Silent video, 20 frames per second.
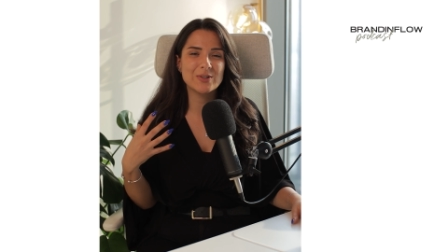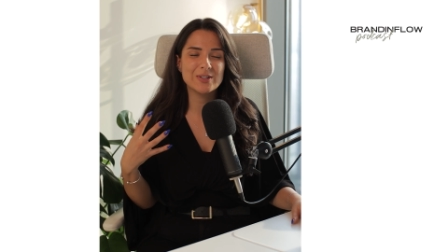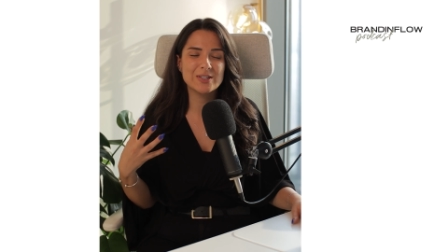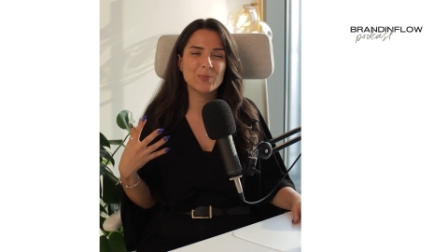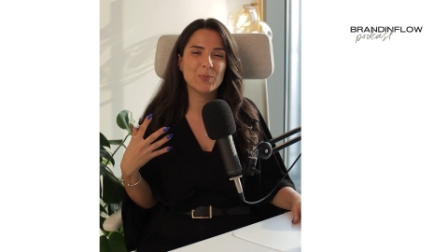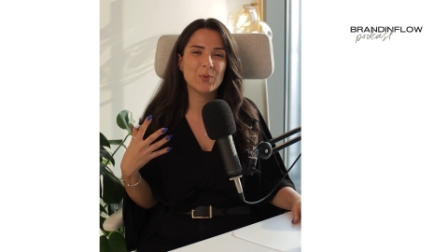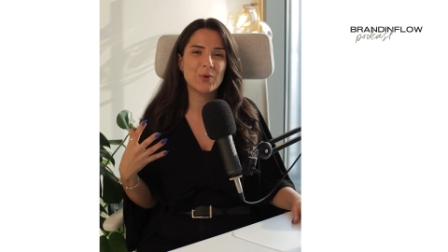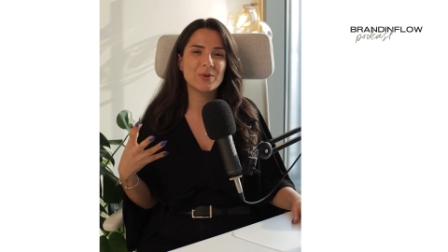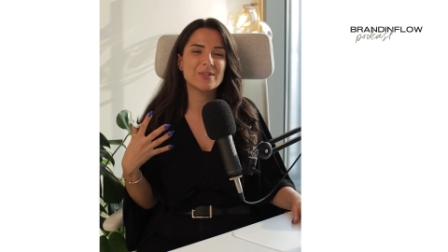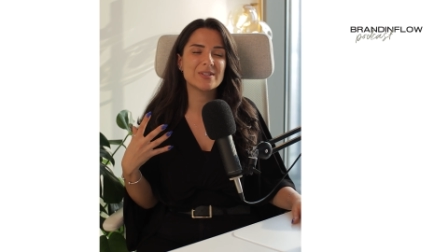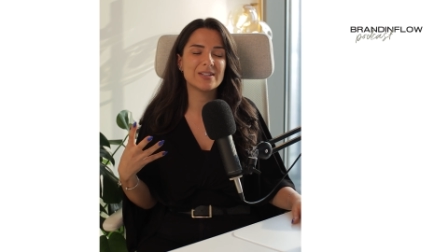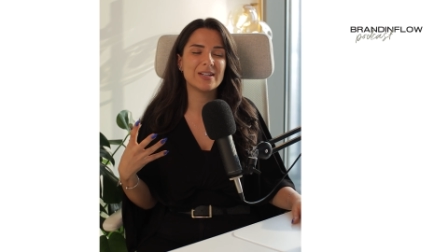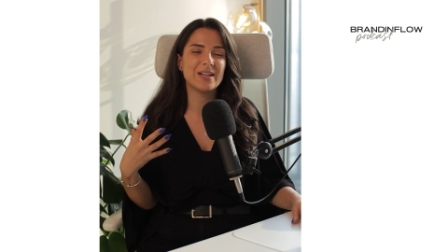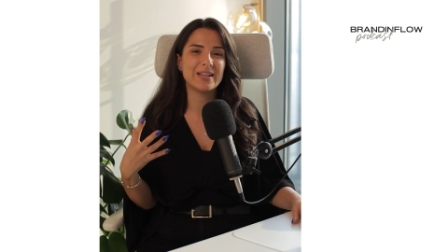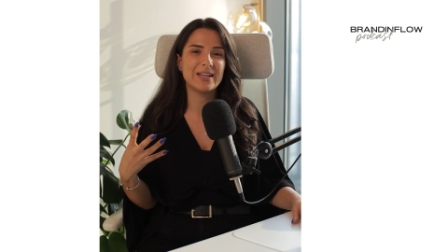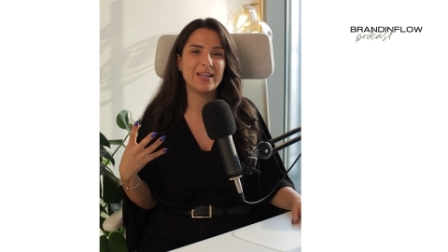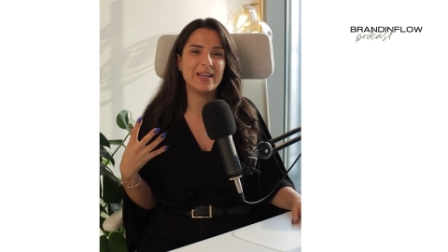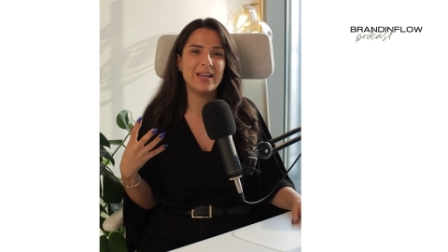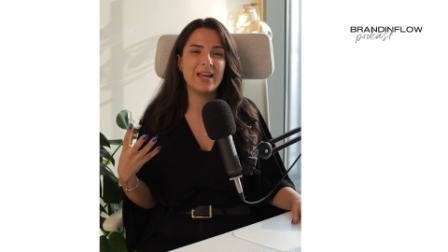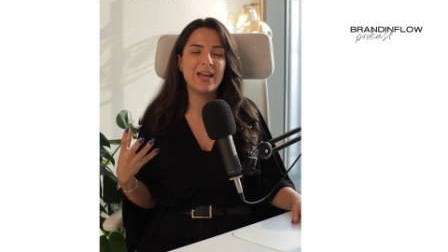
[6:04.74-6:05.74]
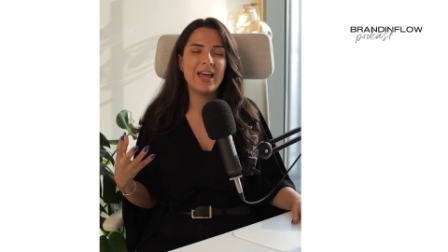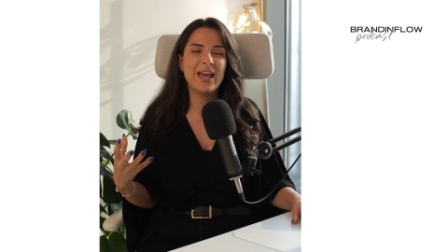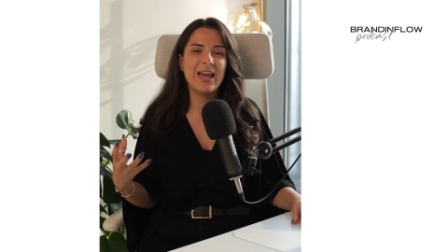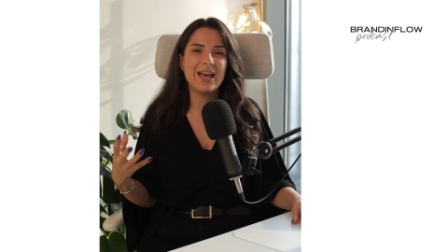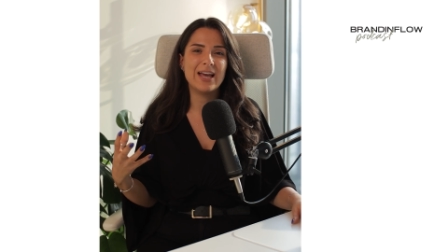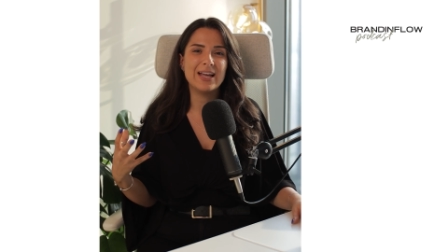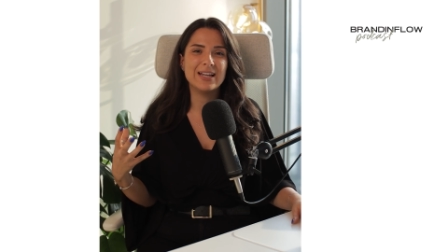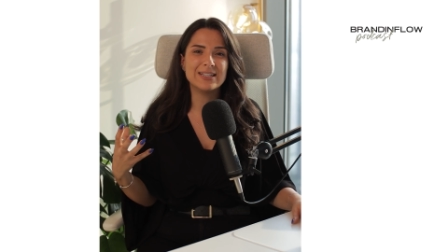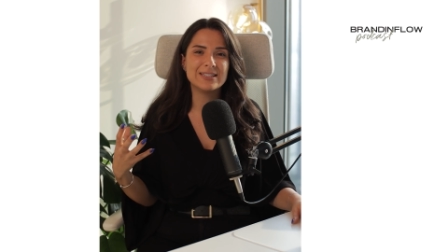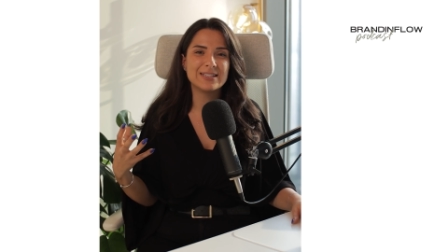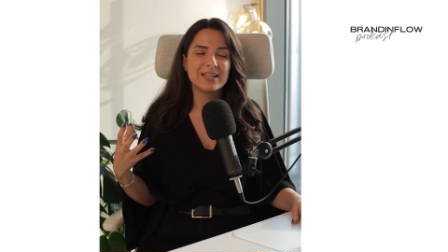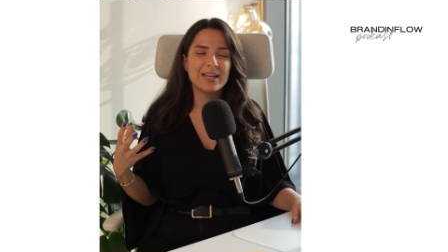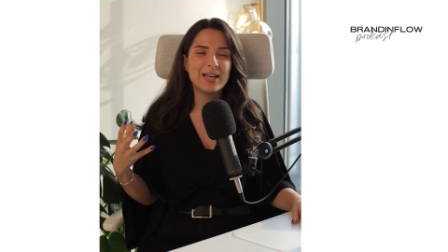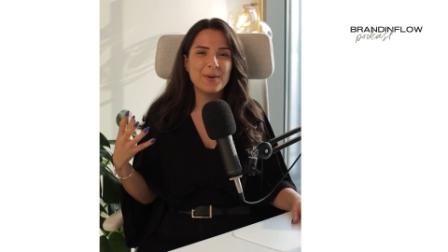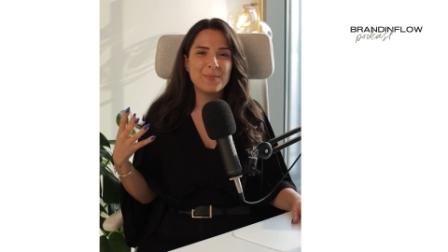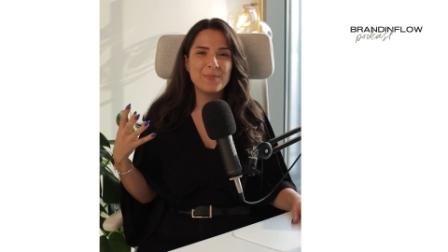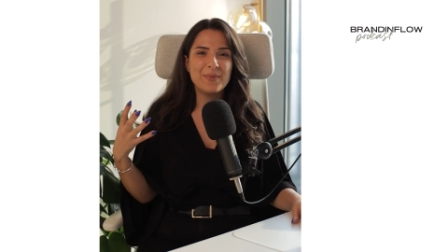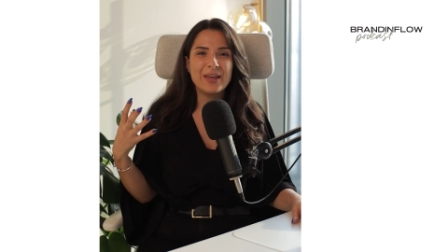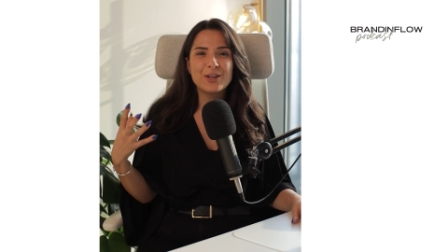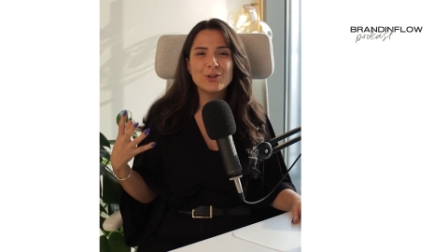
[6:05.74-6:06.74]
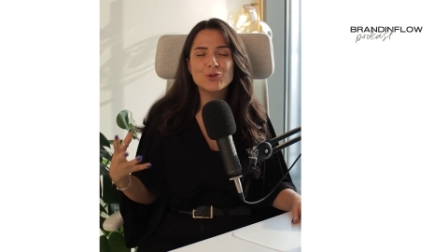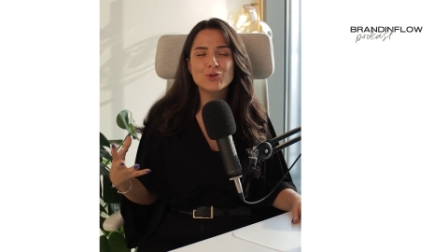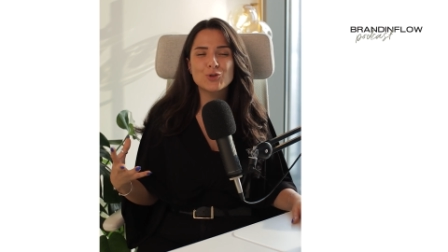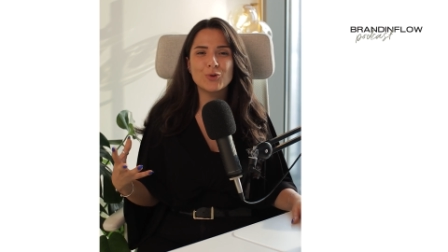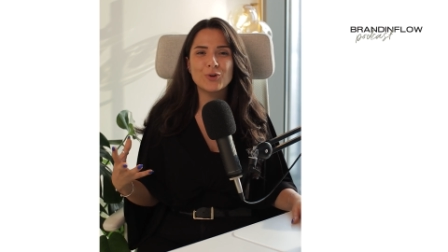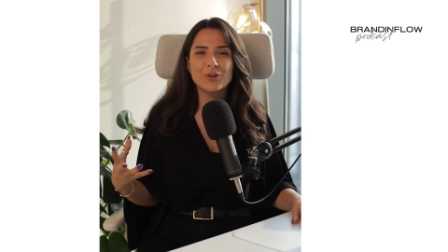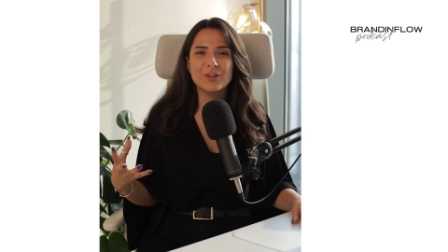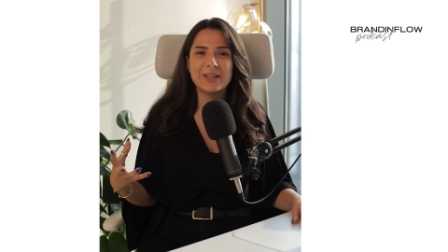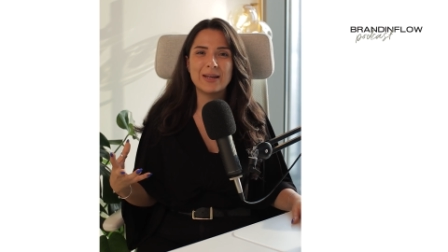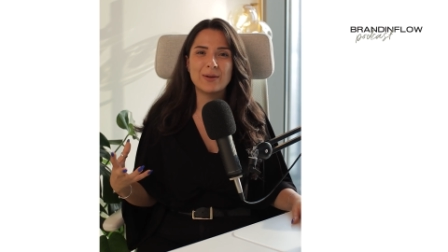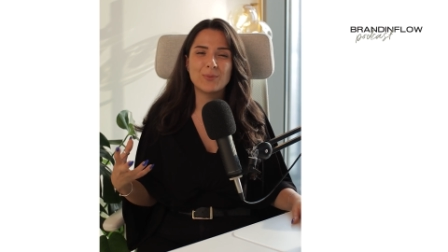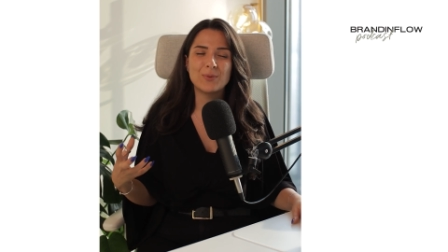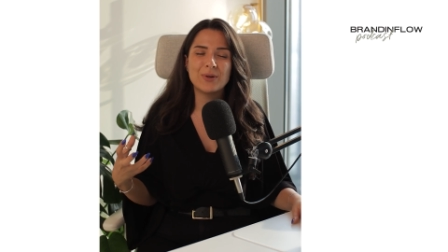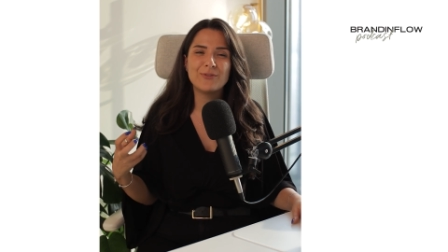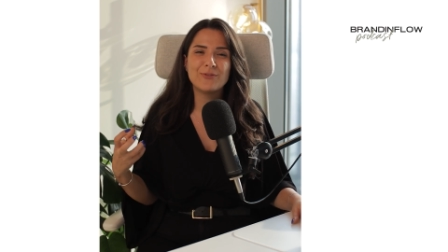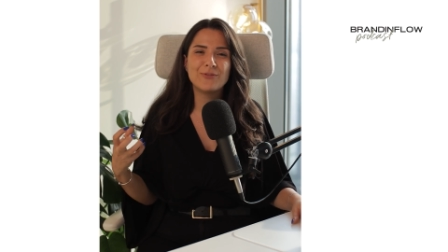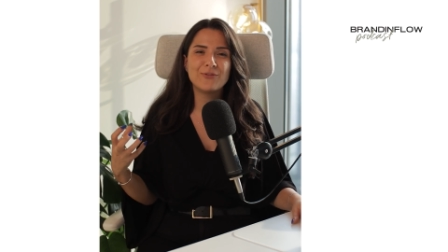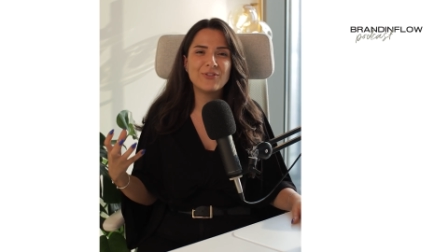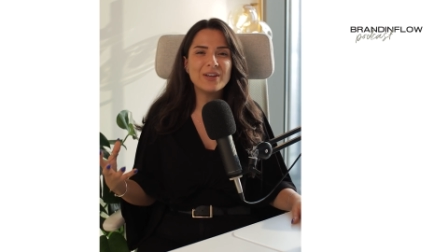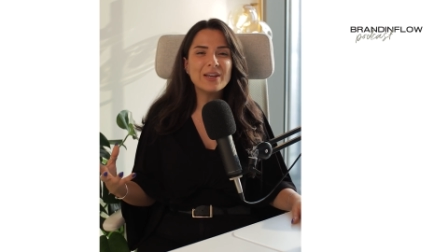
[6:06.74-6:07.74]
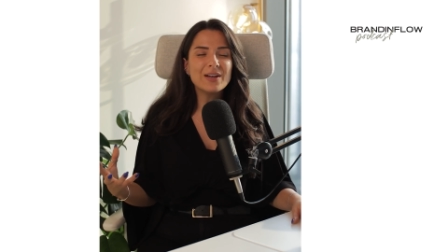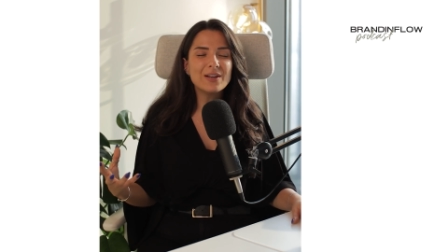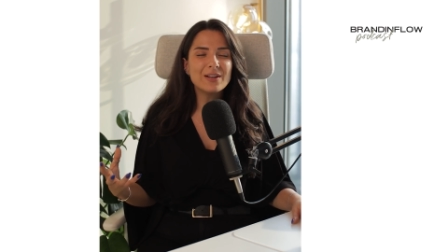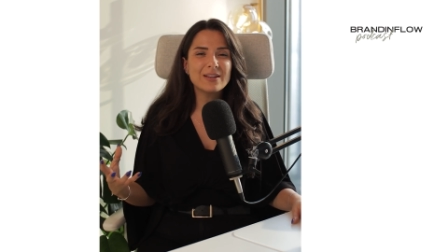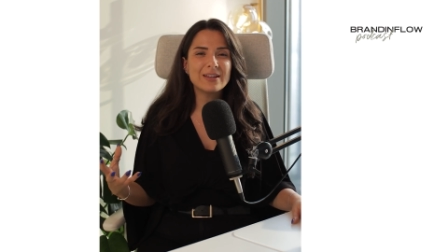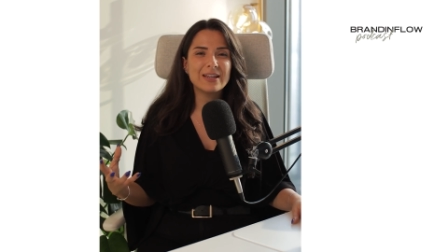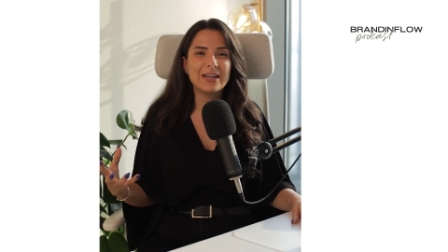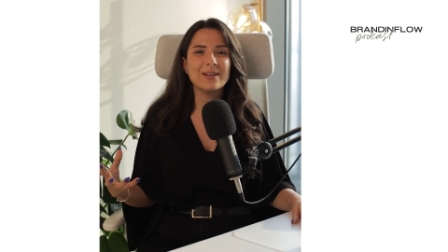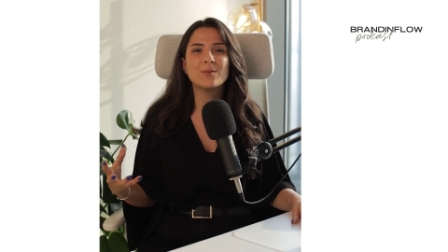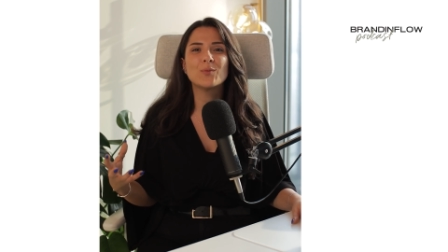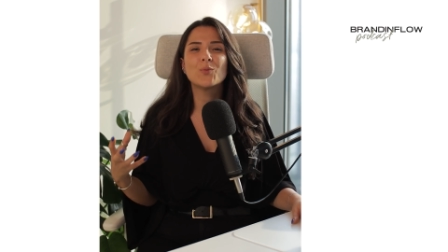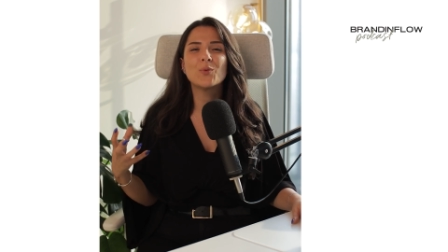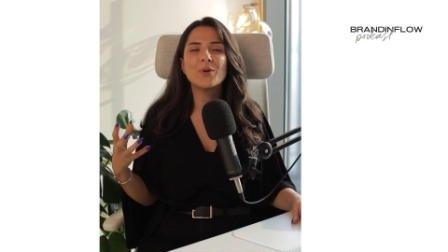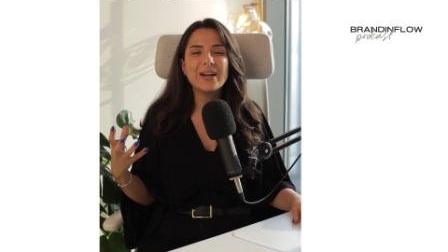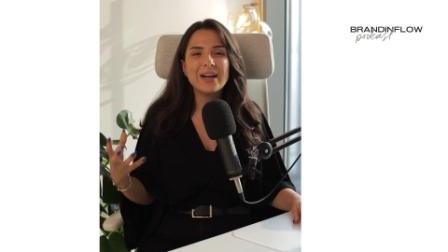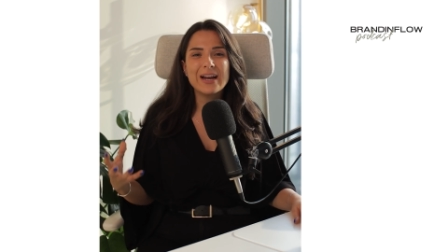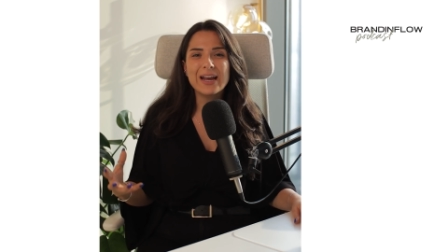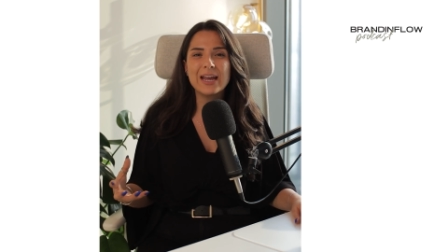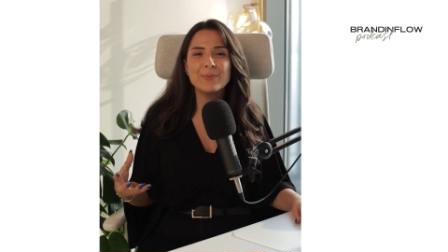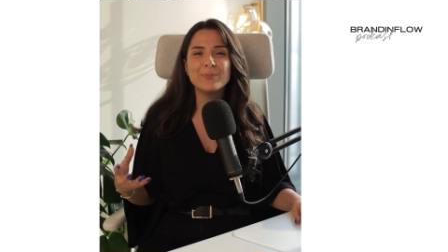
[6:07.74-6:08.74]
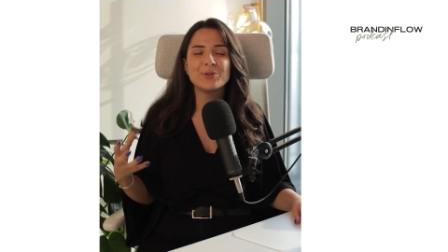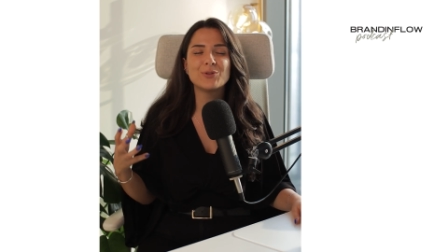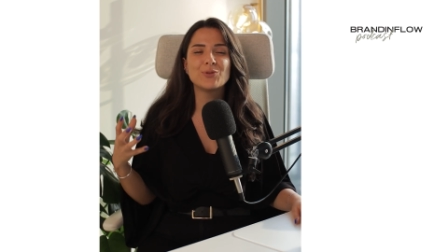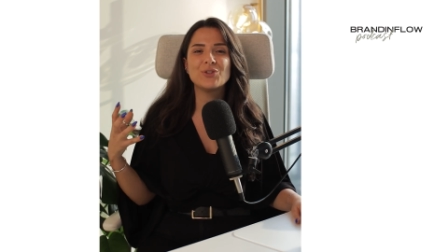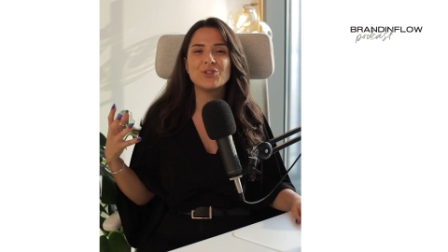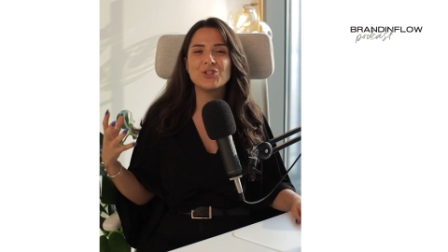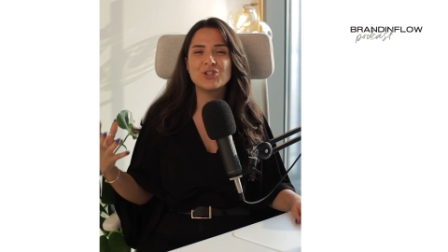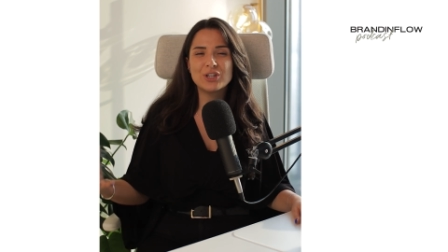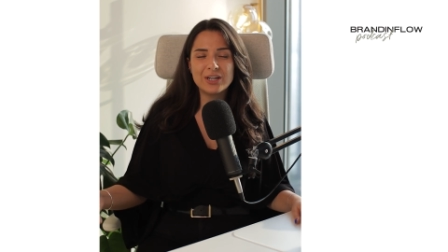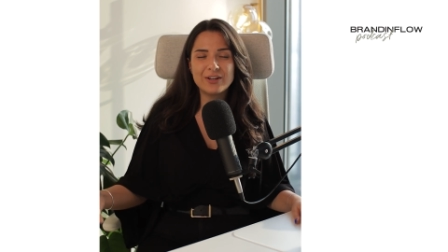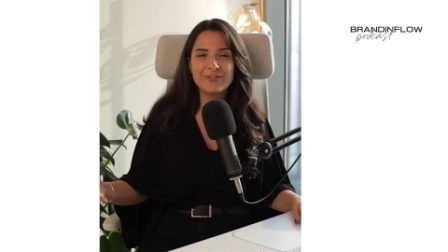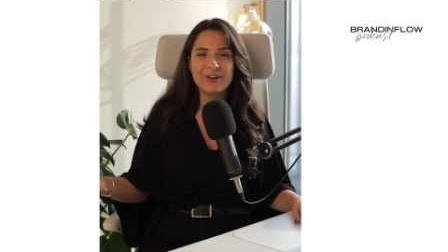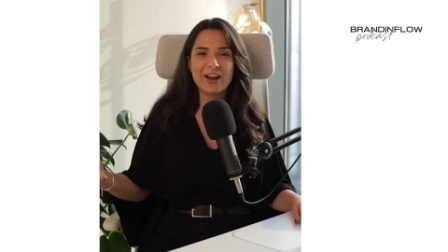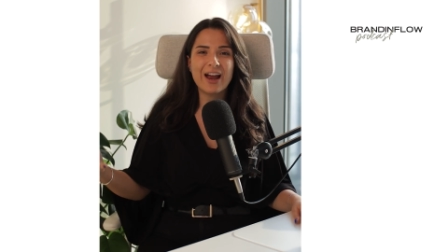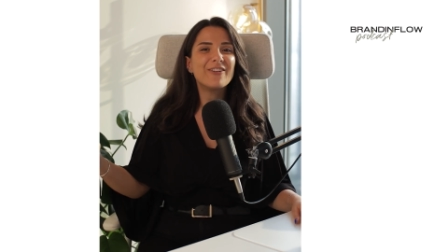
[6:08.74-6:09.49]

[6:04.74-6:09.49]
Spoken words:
to us personally and makes sure that we feel that we are able to achieve